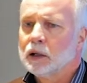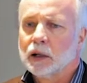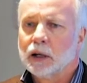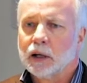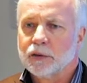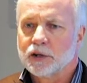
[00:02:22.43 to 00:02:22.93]

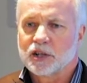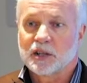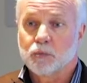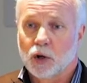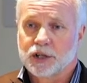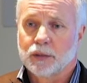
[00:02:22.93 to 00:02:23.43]
this
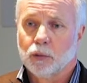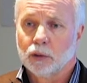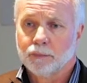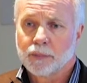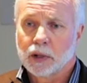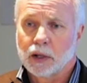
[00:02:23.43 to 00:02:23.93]
is
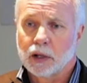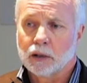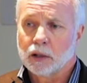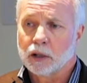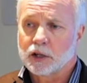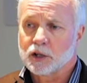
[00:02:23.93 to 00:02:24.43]
possible
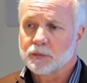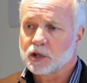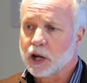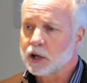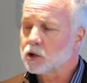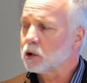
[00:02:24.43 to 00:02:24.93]
in a
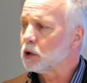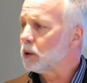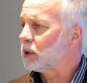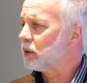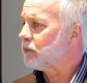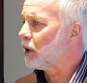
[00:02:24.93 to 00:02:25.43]
substantial
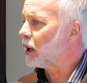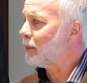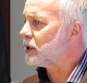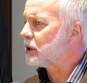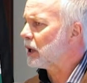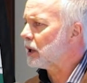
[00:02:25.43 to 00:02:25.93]
urban
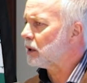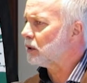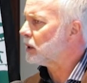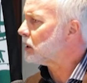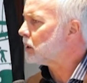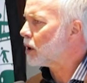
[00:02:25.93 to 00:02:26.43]
environment, and
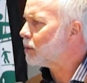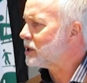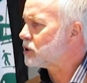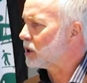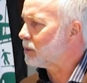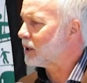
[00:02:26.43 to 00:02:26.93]
then
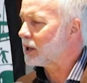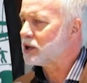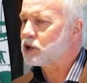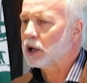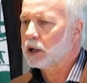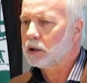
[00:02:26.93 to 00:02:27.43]
nobody's going to be able
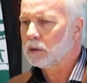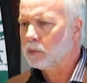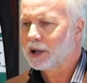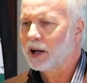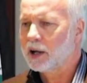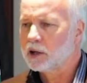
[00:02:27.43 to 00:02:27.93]
to say,
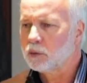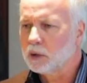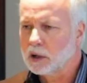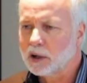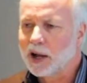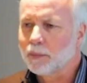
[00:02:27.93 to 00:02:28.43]
we can't do
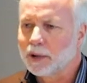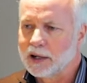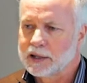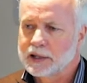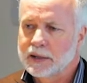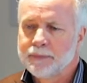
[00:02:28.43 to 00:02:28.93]
it in our
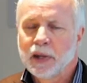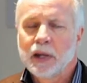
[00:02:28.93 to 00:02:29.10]
place.